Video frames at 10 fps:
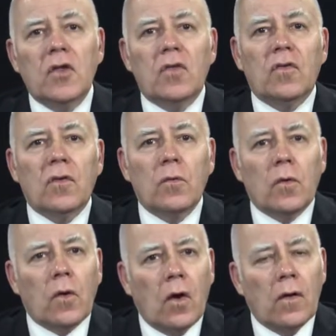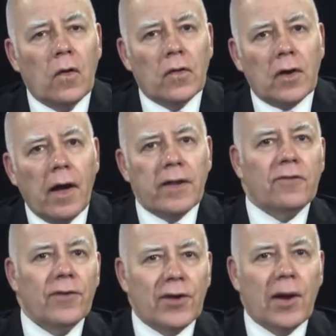so uh, the kinds
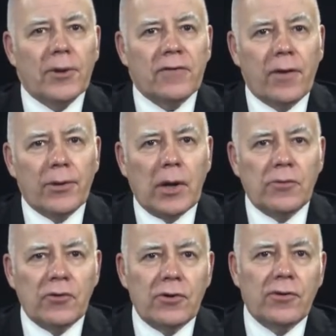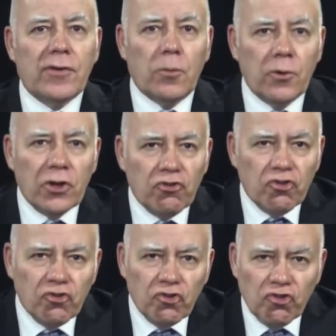of economic development opportunities that really
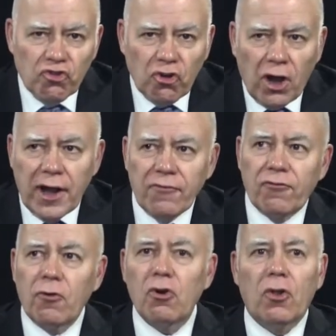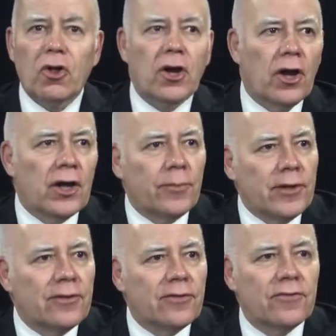drive local
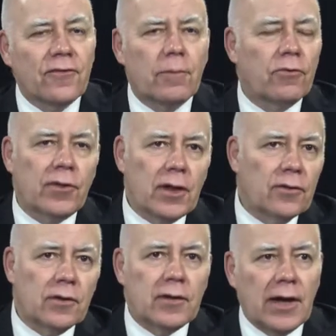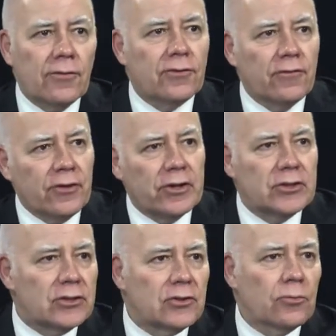economies from cities to towns to
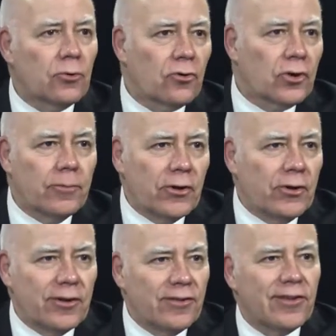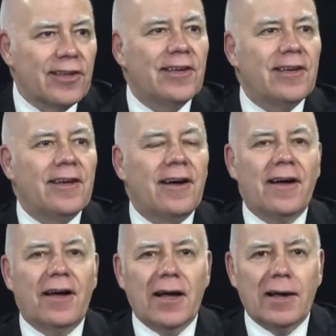villages to rural communities. Hmm.
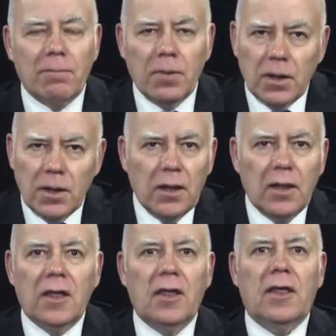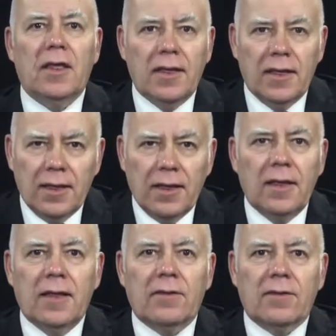Um, it,
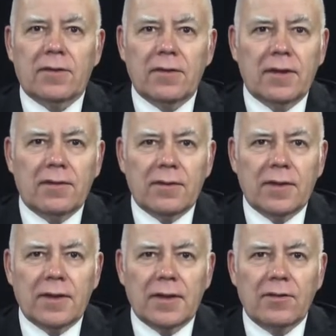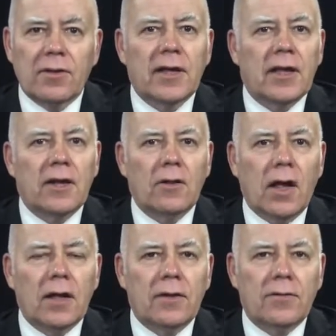it's it's uh, it's like eating
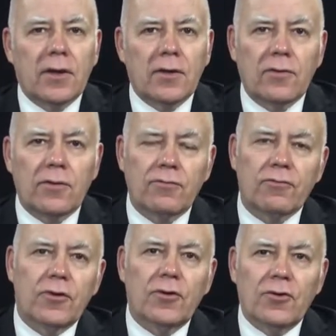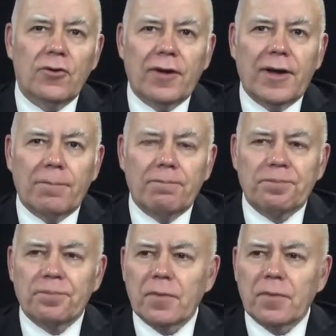lot. It's like sort of. Um,